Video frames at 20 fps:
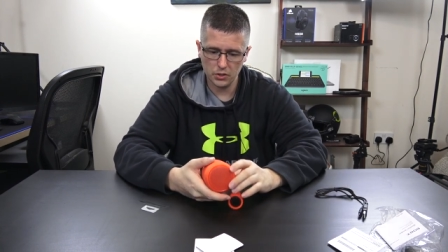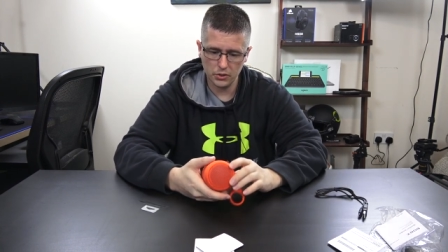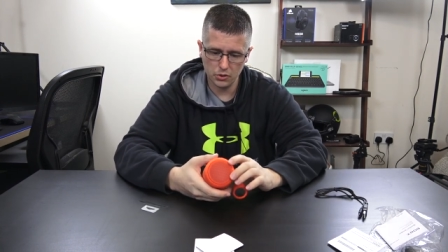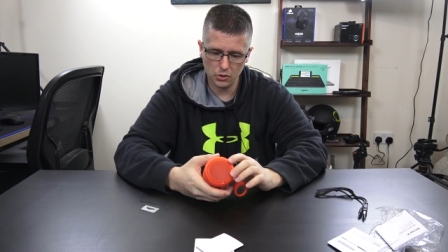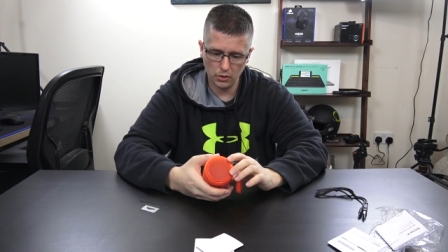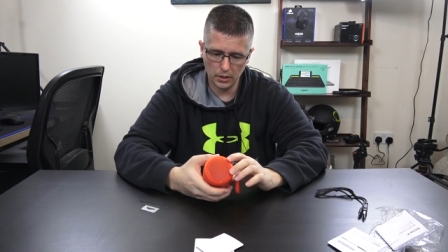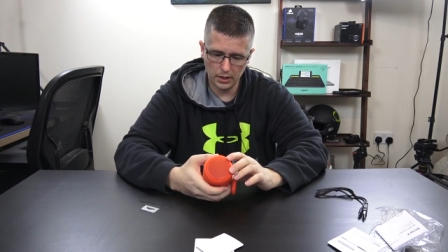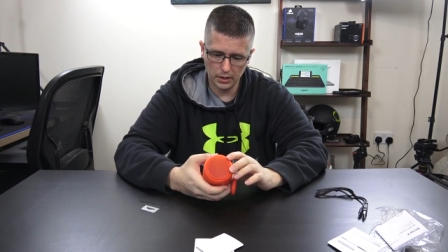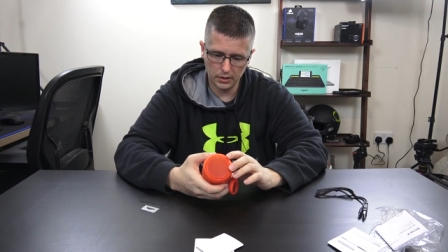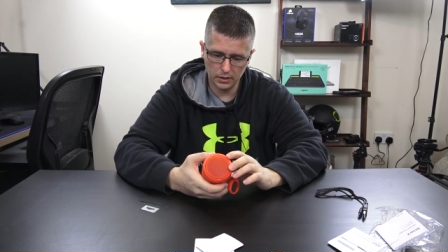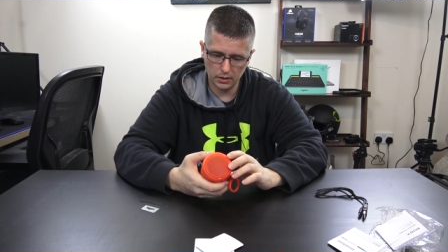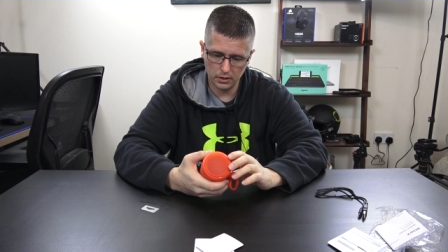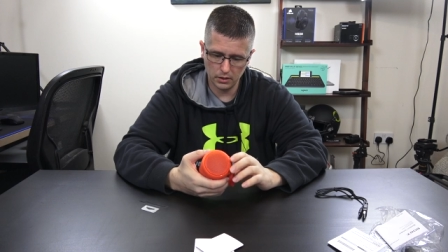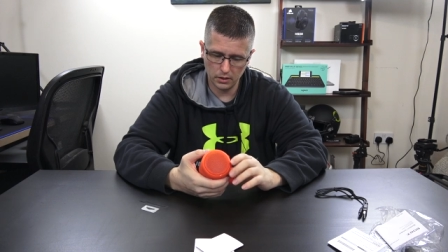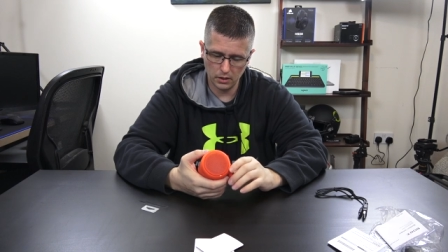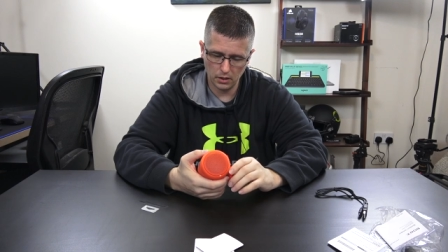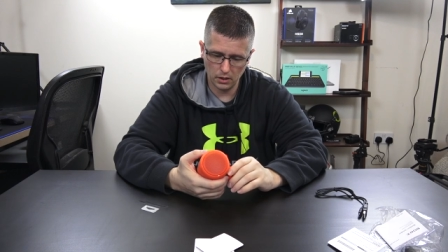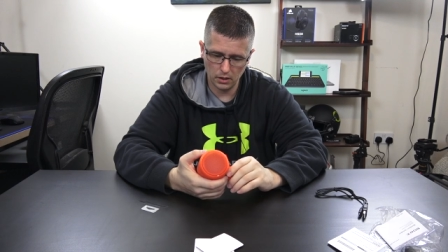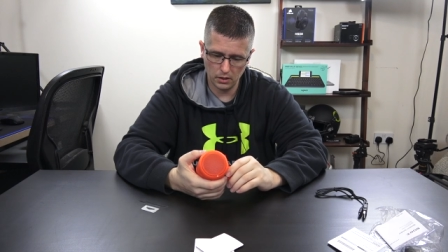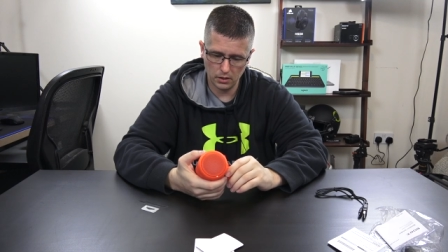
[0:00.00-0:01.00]
so let's go ahead and
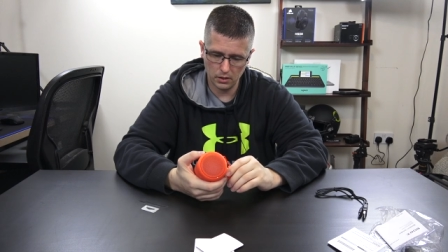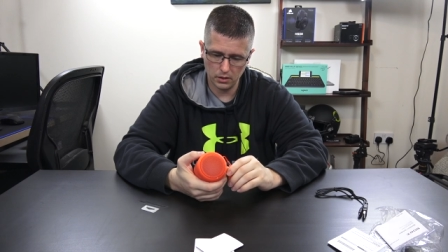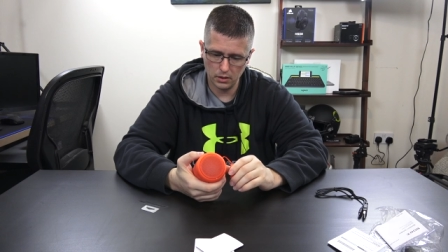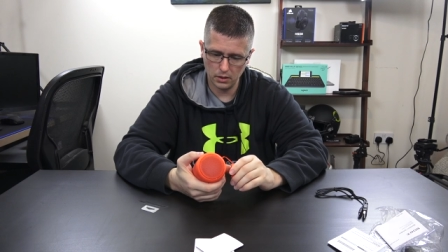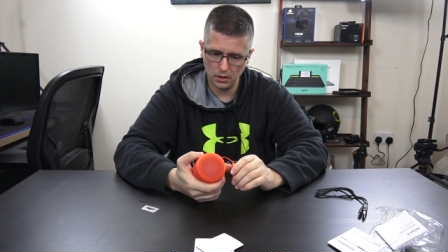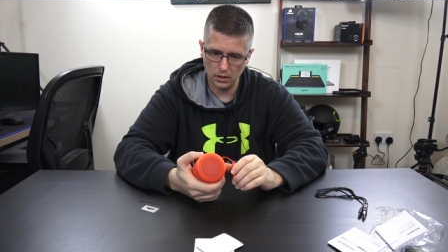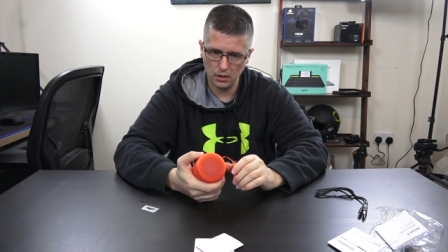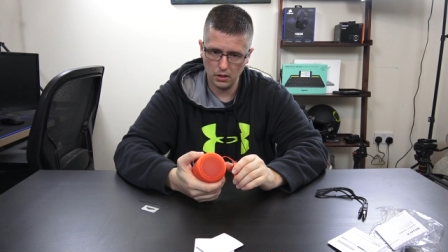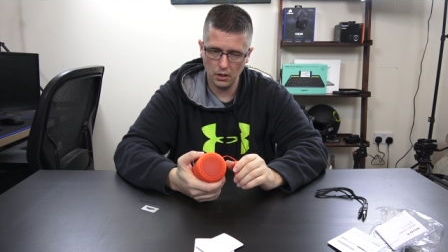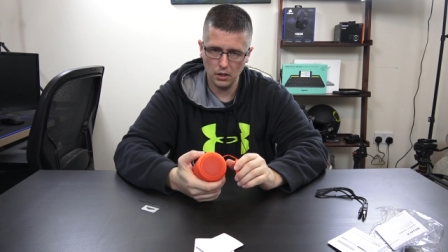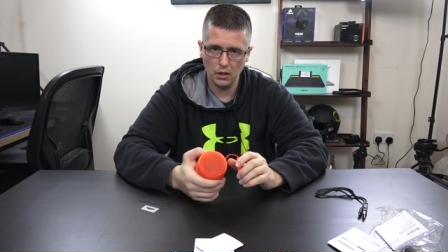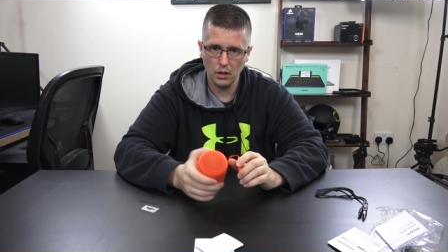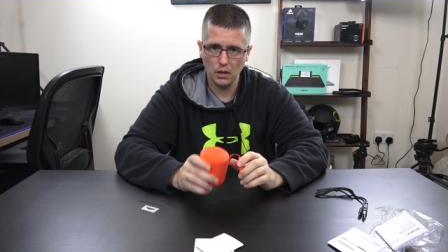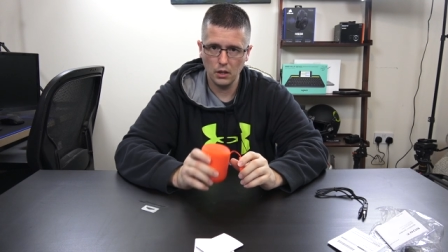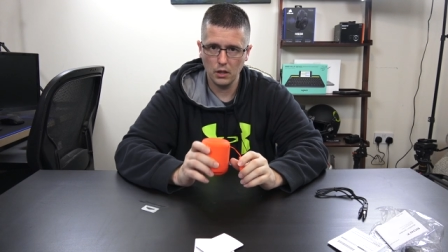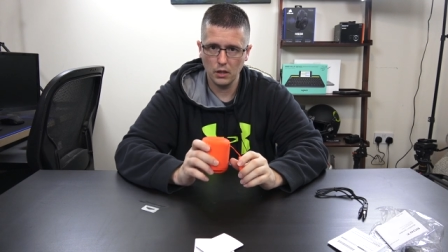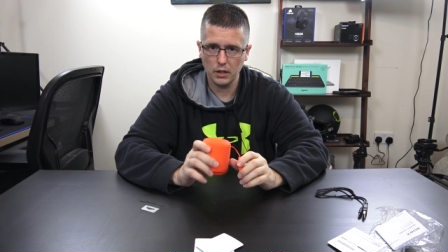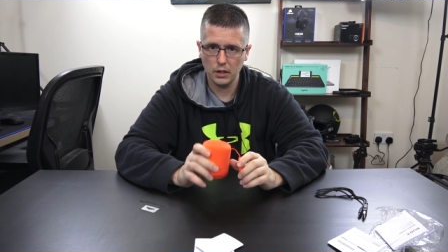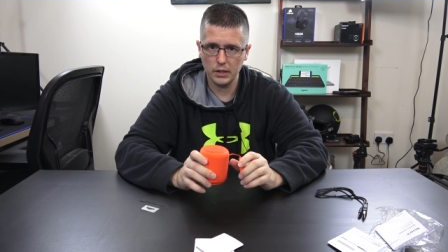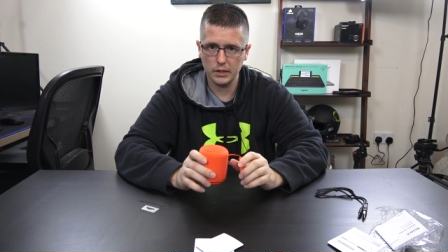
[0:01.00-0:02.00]
then uh,
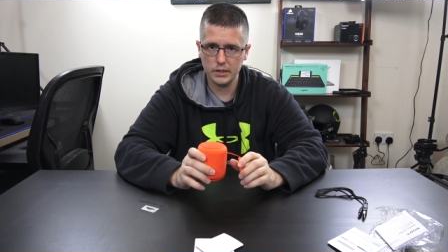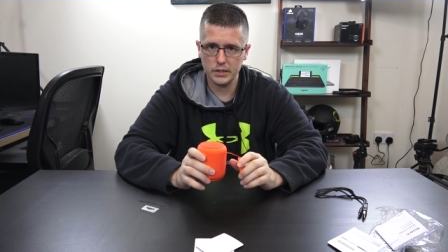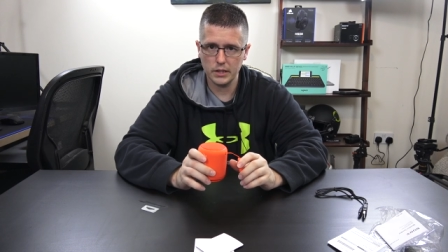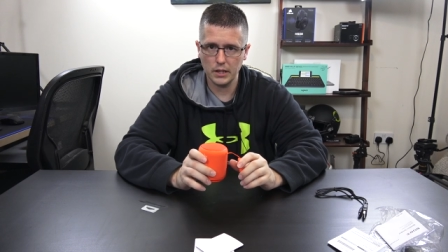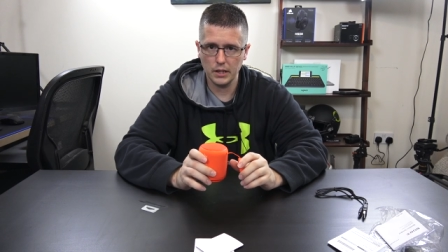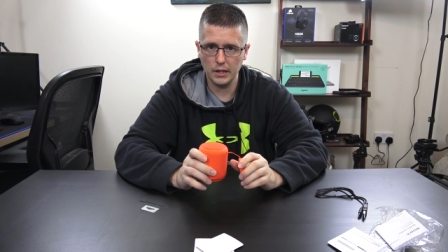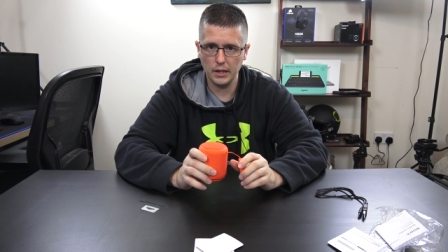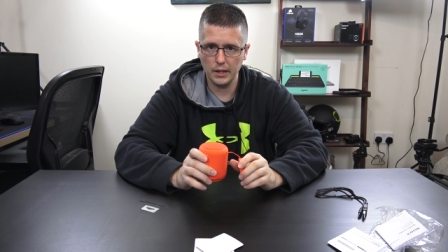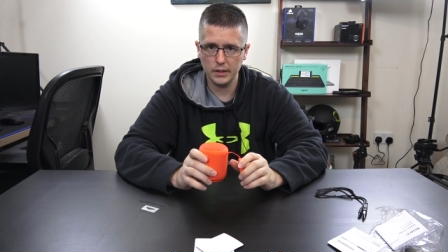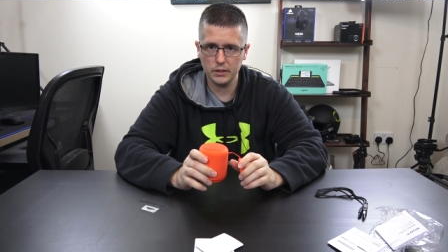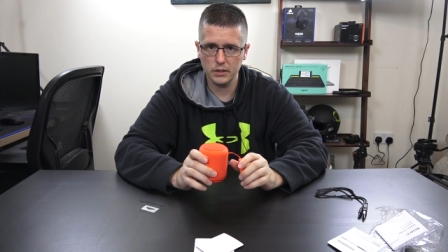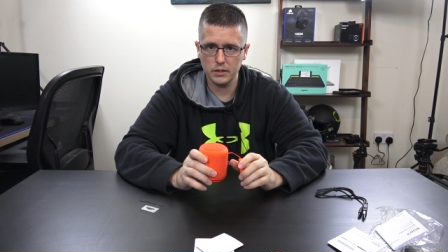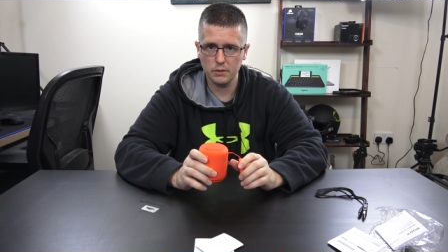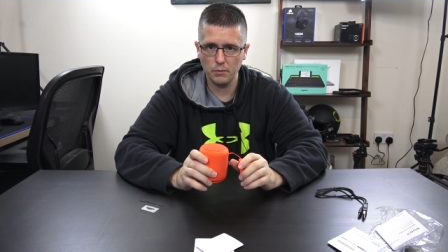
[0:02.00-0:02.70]
get this connected